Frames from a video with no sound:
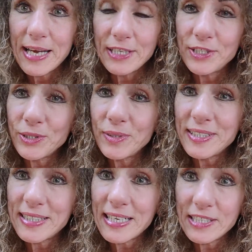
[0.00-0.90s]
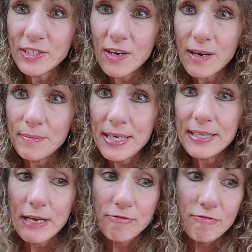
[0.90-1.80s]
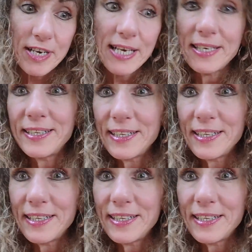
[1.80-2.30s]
As soon as they saw me, they ran